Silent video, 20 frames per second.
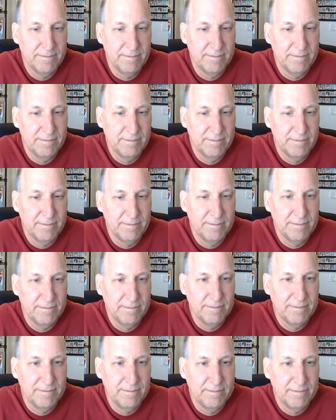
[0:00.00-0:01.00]

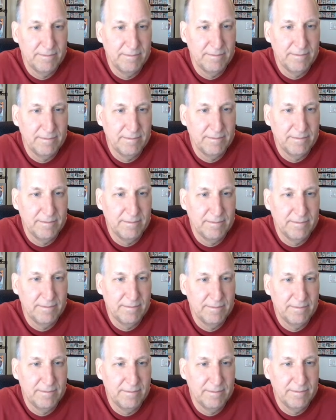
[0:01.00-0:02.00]

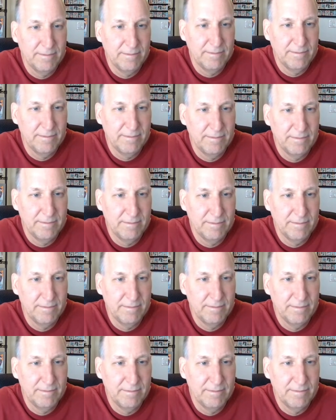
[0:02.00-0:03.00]

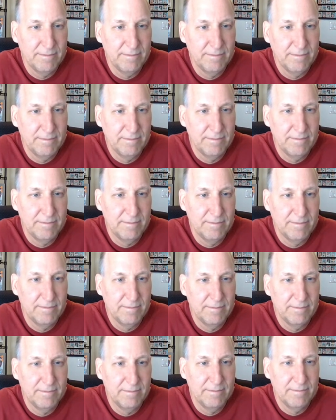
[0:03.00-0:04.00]

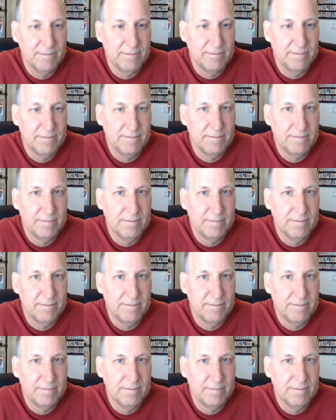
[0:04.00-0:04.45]
(not speaking)